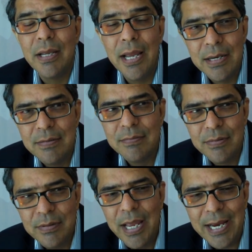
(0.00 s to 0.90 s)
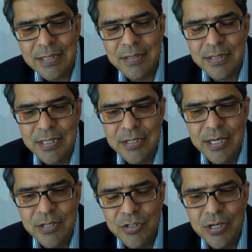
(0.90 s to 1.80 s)
and access
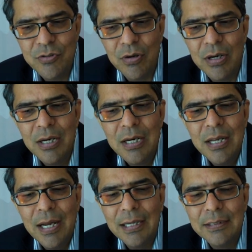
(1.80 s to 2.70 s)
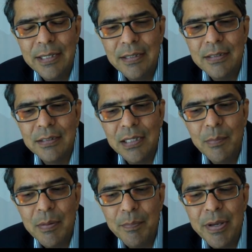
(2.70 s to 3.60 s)
in general, I think
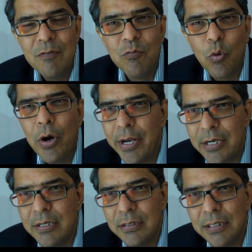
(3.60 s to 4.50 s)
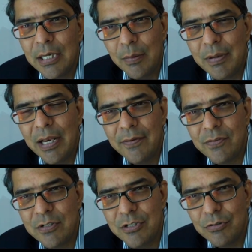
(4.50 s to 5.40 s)
there'll be a big void that will be
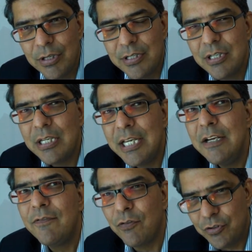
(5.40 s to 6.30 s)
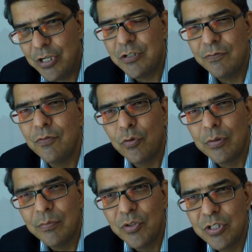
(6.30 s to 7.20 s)
left. And so there is a need for such a
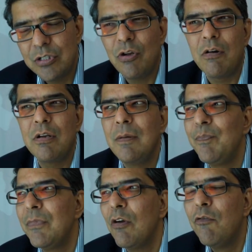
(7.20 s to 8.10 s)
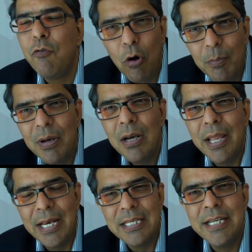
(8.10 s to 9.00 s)
forum, which is not
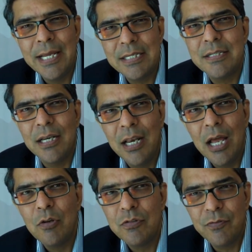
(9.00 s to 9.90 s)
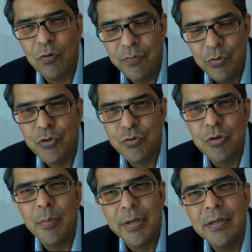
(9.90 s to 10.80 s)
formal and yet allows for views to
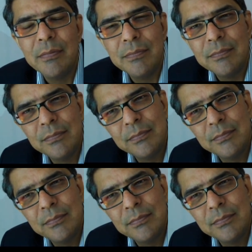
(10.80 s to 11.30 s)
come in.